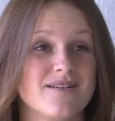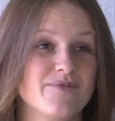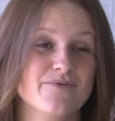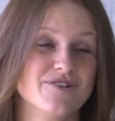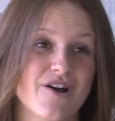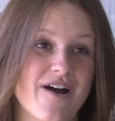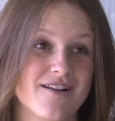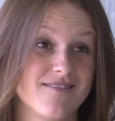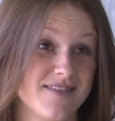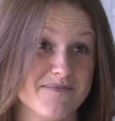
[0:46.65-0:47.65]
him, we wouldn't know how to
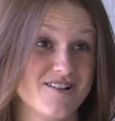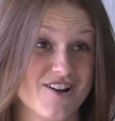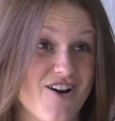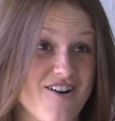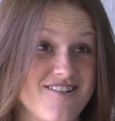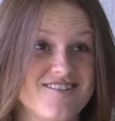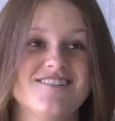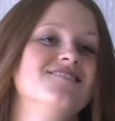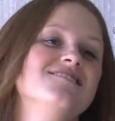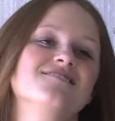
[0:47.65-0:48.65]
run the mill at all.
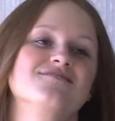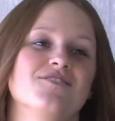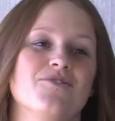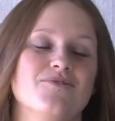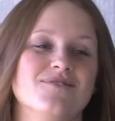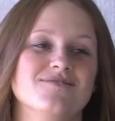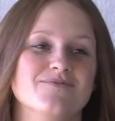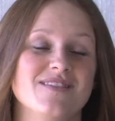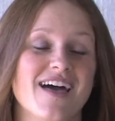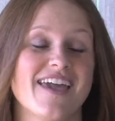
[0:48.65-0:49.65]
So
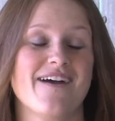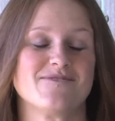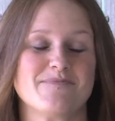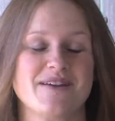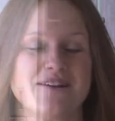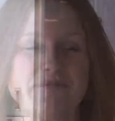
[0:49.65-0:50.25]
we like having him here.